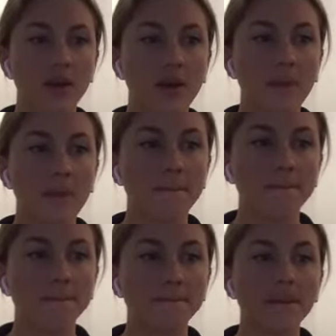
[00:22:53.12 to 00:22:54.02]
a
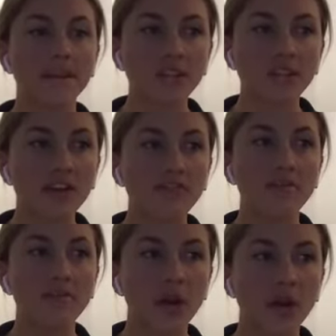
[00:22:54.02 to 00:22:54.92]
lot
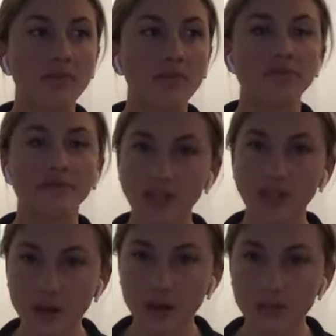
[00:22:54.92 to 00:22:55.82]
of them brought up
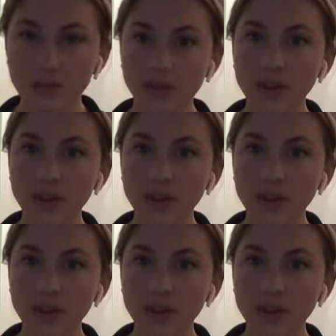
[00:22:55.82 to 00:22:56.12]
freedom.